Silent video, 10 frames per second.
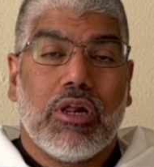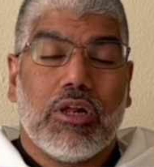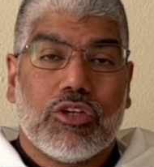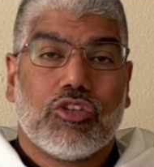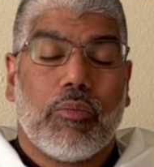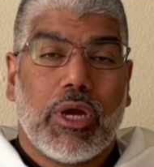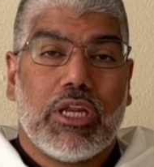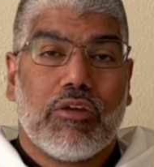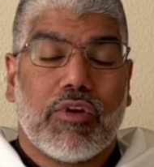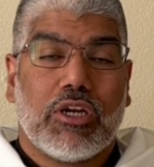So, my
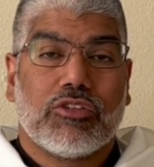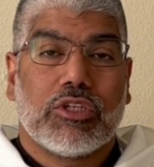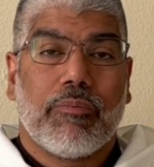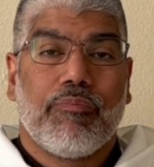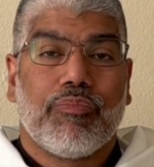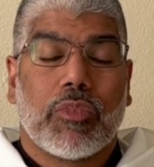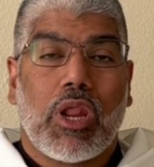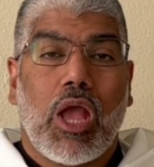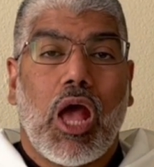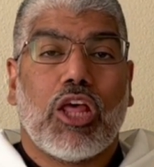dear friends,
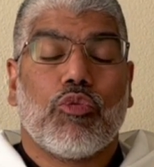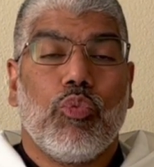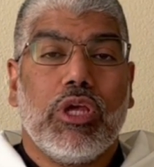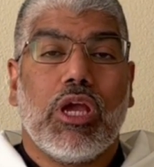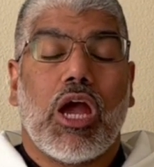as we